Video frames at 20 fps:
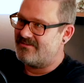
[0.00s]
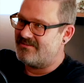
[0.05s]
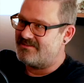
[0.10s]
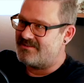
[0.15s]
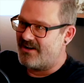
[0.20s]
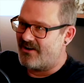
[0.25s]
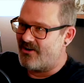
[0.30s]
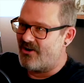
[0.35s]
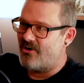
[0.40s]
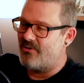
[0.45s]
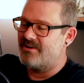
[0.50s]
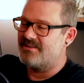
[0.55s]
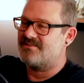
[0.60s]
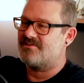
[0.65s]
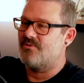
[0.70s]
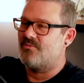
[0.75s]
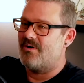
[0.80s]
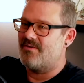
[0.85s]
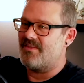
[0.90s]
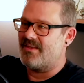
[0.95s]
Darrow is
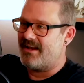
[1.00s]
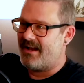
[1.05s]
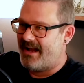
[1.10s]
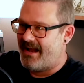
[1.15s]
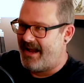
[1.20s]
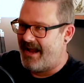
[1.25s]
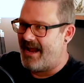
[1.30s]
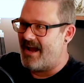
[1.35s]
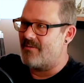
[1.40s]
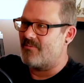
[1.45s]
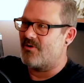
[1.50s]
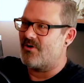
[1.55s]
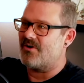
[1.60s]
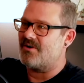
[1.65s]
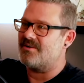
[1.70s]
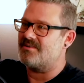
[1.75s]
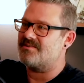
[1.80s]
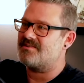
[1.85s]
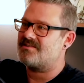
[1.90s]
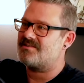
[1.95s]
the one that
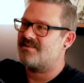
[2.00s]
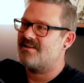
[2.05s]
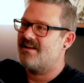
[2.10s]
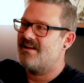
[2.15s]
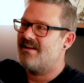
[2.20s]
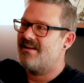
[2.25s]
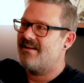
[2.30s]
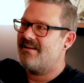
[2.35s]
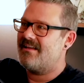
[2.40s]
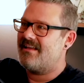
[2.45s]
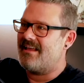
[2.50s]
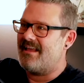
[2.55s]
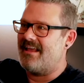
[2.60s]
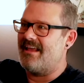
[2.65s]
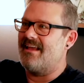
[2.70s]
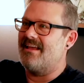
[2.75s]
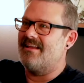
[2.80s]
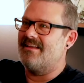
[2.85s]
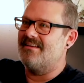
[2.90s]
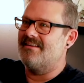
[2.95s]
hammers
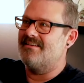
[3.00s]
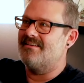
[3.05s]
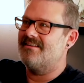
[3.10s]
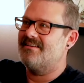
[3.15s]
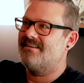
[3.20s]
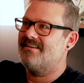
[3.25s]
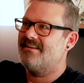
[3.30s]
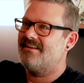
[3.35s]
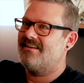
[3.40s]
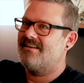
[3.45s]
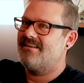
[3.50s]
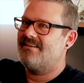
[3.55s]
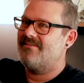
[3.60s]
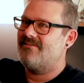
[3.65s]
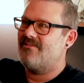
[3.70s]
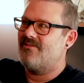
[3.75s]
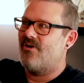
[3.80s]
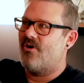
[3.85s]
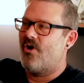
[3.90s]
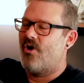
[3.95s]
in
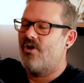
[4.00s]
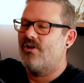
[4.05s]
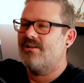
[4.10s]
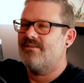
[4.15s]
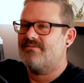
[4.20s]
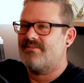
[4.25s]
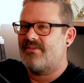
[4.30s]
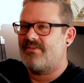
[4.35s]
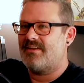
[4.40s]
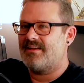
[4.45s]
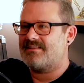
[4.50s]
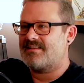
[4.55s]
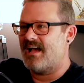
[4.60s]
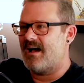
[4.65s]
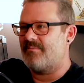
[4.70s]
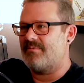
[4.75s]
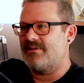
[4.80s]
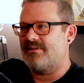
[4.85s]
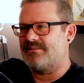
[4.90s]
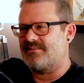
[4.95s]
all of the things
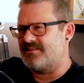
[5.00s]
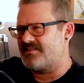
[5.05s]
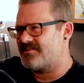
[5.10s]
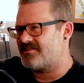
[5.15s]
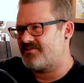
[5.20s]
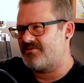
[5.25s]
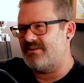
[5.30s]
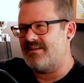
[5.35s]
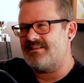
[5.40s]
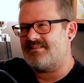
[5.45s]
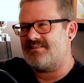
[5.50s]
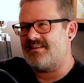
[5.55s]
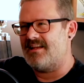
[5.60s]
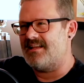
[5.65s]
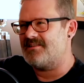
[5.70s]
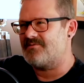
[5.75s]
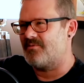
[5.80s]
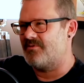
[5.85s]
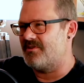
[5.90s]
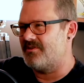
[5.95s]
happening, like the street
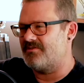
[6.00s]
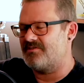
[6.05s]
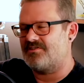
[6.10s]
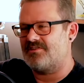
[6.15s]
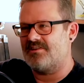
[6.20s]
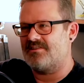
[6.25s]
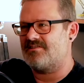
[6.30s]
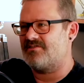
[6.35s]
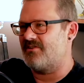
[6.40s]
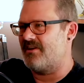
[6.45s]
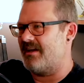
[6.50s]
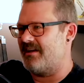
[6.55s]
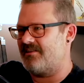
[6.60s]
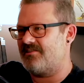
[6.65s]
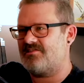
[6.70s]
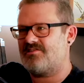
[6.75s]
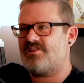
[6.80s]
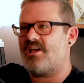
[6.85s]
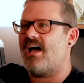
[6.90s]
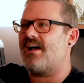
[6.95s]
scenes where there's just like
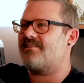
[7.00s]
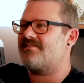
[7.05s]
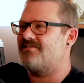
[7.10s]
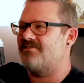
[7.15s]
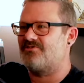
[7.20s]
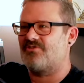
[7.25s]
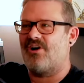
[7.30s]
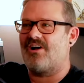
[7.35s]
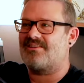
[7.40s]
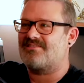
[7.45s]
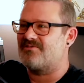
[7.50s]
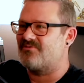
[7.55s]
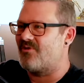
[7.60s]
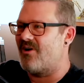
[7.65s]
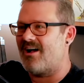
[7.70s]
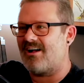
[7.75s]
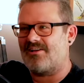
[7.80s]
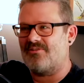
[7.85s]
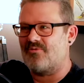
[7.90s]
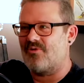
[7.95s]
sex and drugs and
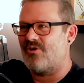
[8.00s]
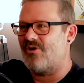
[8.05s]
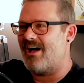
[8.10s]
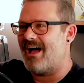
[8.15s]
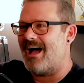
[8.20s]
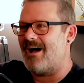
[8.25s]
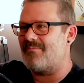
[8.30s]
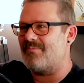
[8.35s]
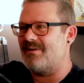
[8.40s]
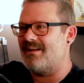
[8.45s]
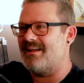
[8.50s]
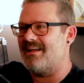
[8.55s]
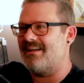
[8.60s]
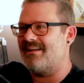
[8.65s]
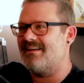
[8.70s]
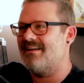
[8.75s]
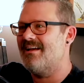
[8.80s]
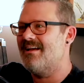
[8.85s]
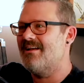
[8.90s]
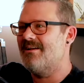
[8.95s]
rock and roll
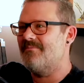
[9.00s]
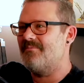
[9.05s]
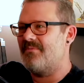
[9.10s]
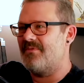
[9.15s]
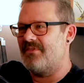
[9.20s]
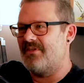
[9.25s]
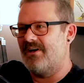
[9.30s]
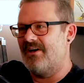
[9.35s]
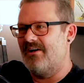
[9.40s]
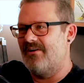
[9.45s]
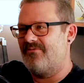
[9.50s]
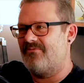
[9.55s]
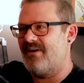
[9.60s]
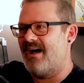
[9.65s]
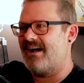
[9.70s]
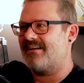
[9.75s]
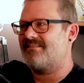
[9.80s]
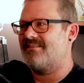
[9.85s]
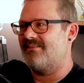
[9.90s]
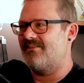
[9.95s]
happening. The
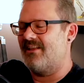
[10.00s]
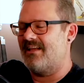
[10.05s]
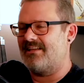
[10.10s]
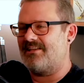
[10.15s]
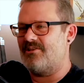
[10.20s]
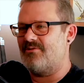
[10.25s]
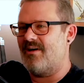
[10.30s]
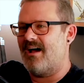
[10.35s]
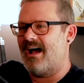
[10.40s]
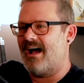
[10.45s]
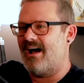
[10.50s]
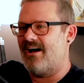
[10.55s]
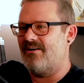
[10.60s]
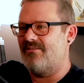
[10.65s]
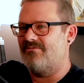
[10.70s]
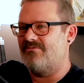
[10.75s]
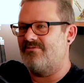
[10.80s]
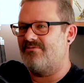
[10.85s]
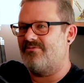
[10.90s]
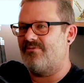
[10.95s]
fact that like you
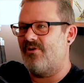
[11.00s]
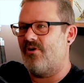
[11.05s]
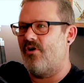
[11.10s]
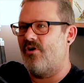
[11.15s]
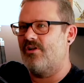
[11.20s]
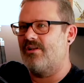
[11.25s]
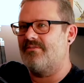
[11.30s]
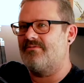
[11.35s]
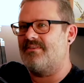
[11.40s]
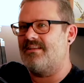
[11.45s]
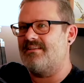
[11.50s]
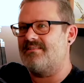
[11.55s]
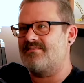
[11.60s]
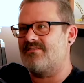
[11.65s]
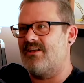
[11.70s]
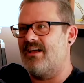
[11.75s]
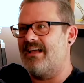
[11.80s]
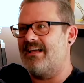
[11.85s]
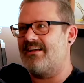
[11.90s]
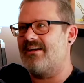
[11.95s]
have all of these
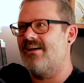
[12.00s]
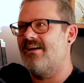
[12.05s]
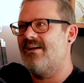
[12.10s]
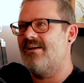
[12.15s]
like